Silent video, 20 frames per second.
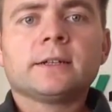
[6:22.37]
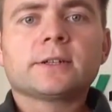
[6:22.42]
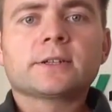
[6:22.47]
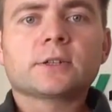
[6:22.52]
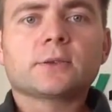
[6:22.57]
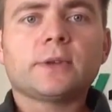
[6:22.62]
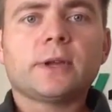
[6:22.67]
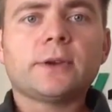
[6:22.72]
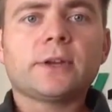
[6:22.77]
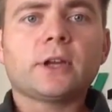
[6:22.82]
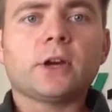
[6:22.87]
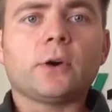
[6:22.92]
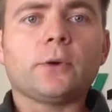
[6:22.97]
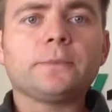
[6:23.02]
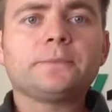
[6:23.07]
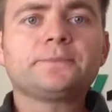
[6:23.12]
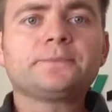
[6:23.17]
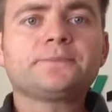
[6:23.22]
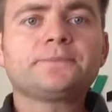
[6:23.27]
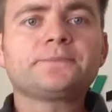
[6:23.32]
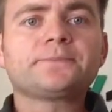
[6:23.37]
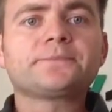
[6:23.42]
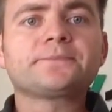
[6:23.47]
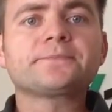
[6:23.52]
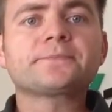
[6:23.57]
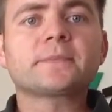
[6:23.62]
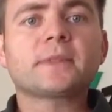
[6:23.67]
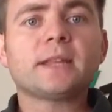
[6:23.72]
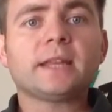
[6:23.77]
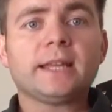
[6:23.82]
So there you go.
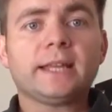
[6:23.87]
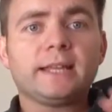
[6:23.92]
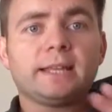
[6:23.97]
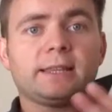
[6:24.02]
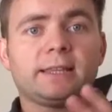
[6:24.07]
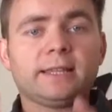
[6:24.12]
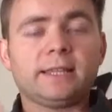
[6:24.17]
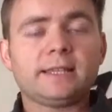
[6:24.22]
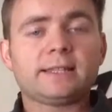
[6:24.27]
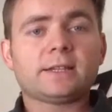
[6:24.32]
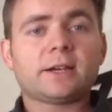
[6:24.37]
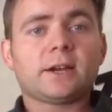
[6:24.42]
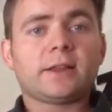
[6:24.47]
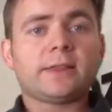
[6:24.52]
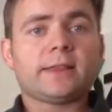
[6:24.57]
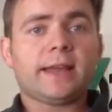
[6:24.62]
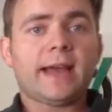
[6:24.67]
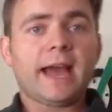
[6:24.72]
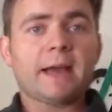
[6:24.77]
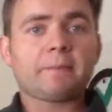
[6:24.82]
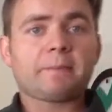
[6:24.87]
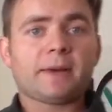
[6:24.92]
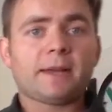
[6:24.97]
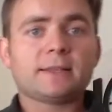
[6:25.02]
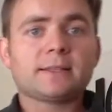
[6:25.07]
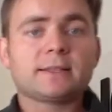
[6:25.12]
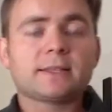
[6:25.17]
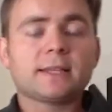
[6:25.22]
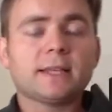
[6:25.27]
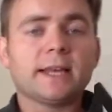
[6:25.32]
These are the
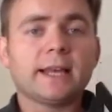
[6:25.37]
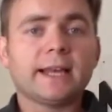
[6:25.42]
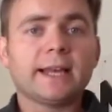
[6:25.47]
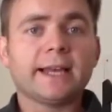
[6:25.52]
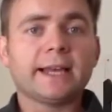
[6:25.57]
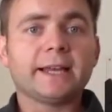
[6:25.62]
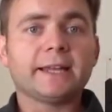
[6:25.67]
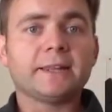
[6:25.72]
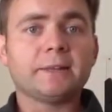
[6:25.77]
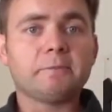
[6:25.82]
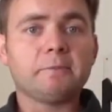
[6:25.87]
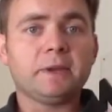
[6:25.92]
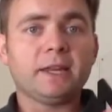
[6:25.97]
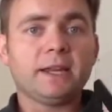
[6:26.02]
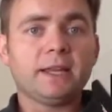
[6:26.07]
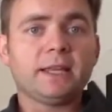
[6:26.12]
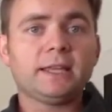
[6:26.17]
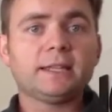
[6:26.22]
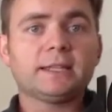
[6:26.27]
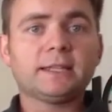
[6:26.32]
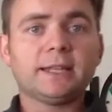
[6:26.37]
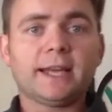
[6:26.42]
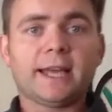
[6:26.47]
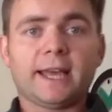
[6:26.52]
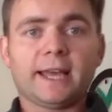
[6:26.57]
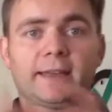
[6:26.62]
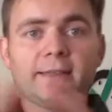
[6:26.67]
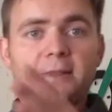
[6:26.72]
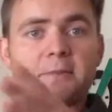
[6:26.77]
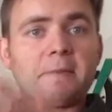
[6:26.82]
iPads, the Mini
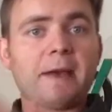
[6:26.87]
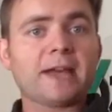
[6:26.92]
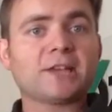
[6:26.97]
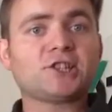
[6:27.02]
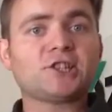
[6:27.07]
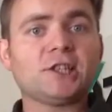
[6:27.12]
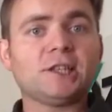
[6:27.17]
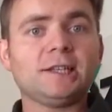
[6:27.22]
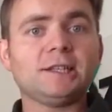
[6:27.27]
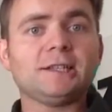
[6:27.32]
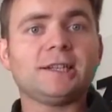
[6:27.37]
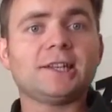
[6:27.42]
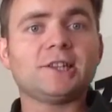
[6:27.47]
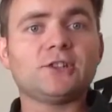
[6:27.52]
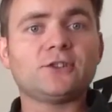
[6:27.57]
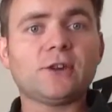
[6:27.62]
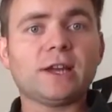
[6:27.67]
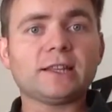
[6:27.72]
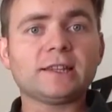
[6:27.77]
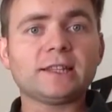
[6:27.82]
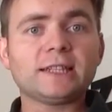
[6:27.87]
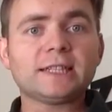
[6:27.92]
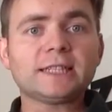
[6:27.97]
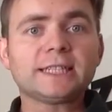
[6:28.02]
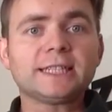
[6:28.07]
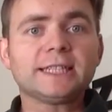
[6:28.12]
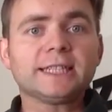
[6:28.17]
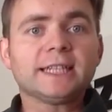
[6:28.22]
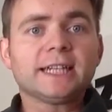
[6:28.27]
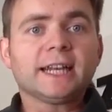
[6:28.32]
and the Maxi and the Retina.
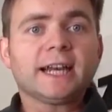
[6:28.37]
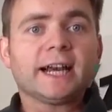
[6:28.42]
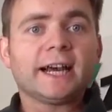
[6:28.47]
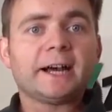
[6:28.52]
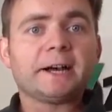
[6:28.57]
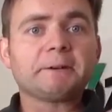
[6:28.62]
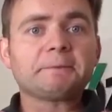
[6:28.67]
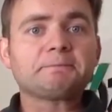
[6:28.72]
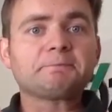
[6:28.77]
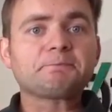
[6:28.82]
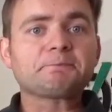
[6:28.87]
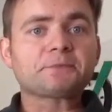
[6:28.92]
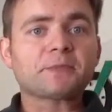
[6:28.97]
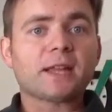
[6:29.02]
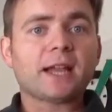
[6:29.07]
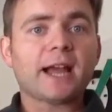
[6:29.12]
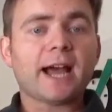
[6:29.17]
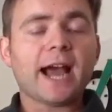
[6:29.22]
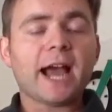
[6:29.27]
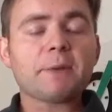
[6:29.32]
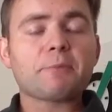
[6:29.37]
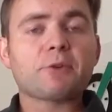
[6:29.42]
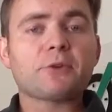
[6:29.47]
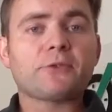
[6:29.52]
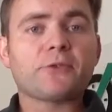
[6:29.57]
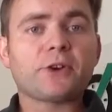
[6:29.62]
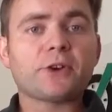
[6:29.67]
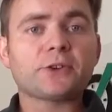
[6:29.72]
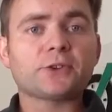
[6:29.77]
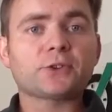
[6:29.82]
I
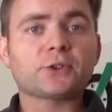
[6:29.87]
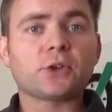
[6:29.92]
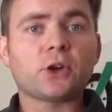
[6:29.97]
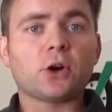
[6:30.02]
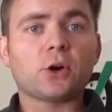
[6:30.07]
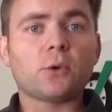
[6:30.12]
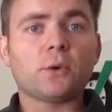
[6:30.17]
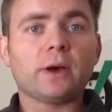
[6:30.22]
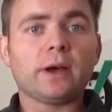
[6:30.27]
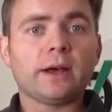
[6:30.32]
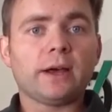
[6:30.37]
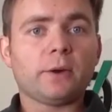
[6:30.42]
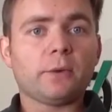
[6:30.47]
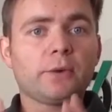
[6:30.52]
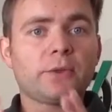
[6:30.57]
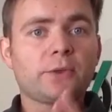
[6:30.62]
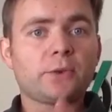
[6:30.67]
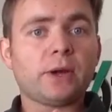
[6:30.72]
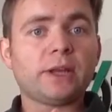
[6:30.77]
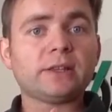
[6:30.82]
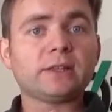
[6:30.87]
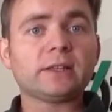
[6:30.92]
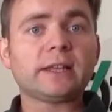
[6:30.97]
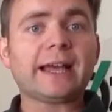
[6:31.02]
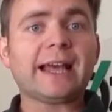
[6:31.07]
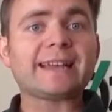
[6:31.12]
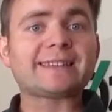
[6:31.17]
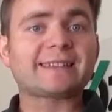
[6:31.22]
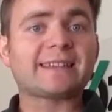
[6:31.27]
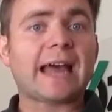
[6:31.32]
prefer to go with the
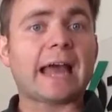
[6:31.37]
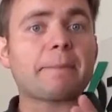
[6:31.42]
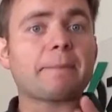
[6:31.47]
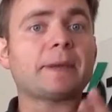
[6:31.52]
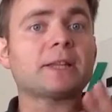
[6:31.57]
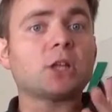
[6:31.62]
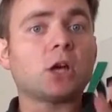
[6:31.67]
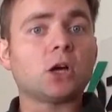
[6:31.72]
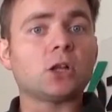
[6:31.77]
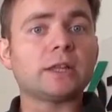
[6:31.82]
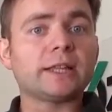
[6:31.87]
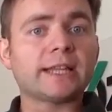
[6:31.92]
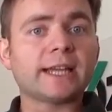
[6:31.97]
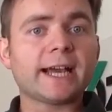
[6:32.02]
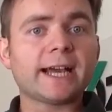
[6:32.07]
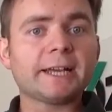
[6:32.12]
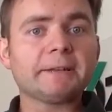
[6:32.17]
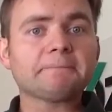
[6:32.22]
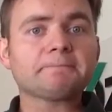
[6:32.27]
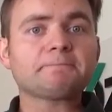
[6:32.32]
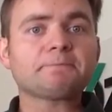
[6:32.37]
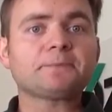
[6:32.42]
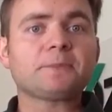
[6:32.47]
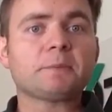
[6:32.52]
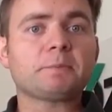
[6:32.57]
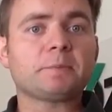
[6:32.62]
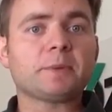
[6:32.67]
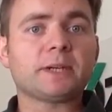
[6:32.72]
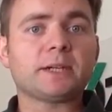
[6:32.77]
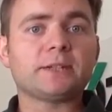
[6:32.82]
Retina as an iPad-only guy,
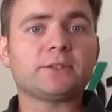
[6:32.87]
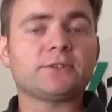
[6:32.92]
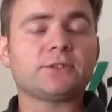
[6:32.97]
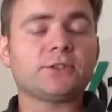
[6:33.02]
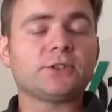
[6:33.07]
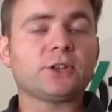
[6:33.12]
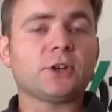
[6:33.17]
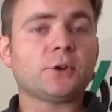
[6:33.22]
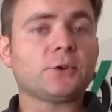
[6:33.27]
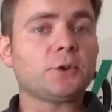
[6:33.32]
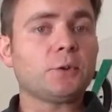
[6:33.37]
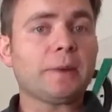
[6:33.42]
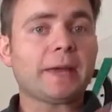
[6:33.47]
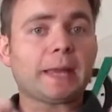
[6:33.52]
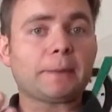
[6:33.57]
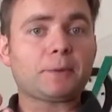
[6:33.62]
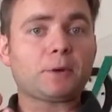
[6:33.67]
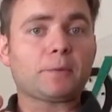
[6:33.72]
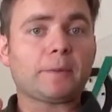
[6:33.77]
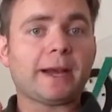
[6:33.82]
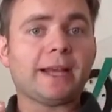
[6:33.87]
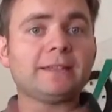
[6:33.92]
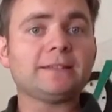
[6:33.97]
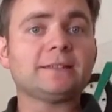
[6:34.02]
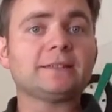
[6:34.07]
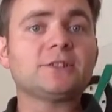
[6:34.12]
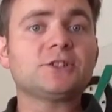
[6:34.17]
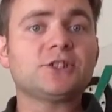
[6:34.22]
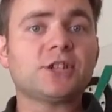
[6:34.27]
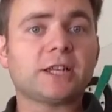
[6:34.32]
but you know, you make up your mind,
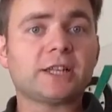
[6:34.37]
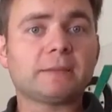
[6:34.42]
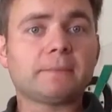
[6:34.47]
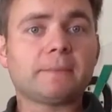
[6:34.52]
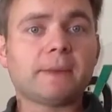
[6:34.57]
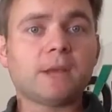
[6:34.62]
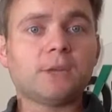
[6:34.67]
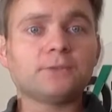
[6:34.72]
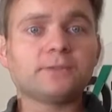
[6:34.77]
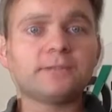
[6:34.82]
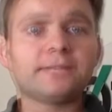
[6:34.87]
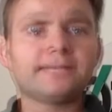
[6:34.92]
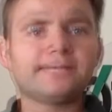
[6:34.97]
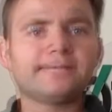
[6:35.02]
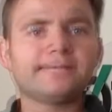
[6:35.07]
check them out,